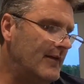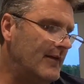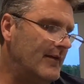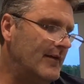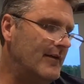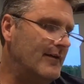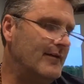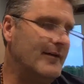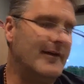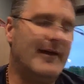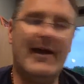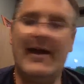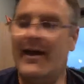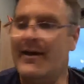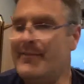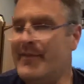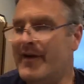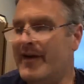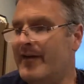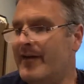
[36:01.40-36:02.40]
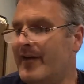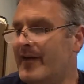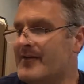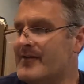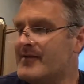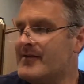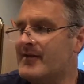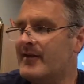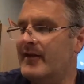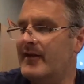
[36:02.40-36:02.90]
Yeah, I mean
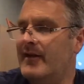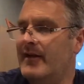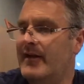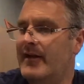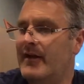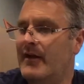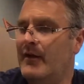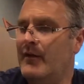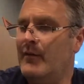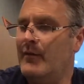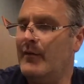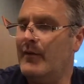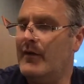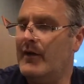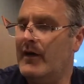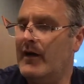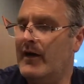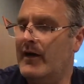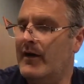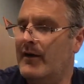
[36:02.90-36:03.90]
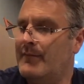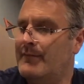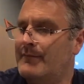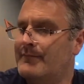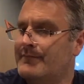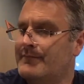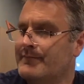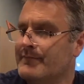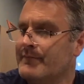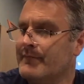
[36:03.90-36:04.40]
it's you know um,
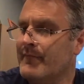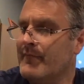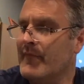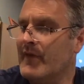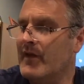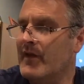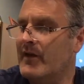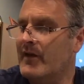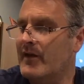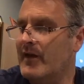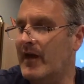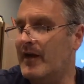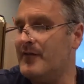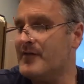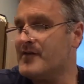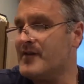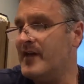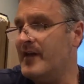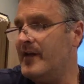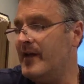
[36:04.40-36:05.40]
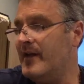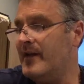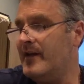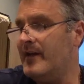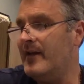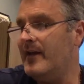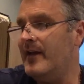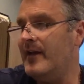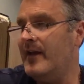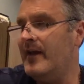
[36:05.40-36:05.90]
obviously it
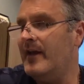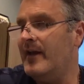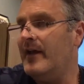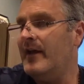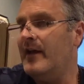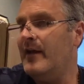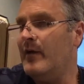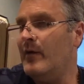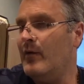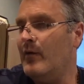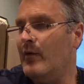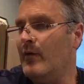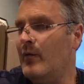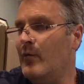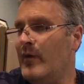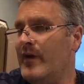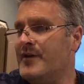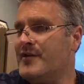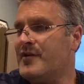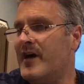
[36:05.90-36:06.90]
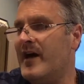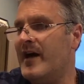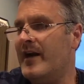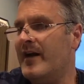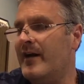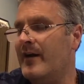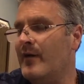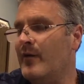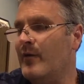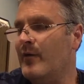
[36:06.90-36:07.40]
we try
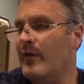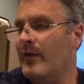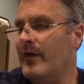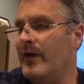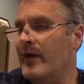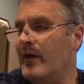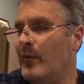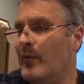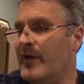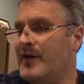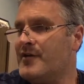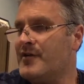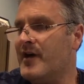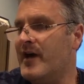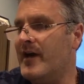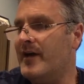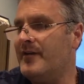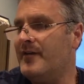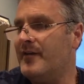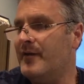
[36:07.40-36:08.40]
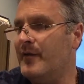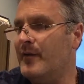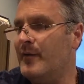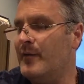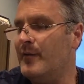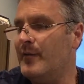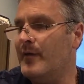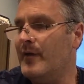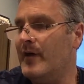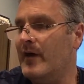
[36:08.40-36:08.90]
to you know we try
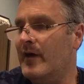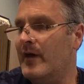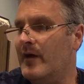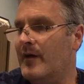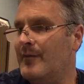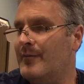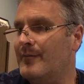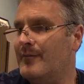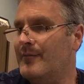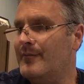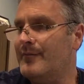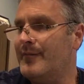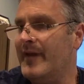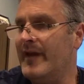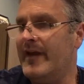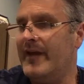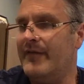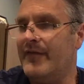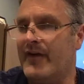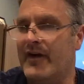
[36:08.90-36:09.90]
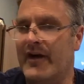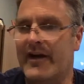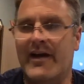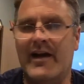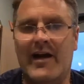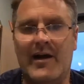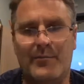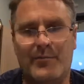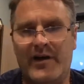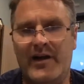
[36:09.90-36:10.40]
to um, be very
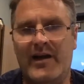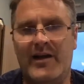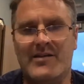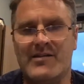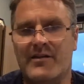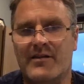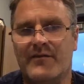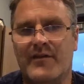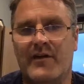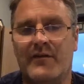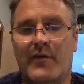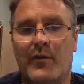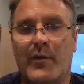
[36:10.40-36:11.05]
comprehensive of it.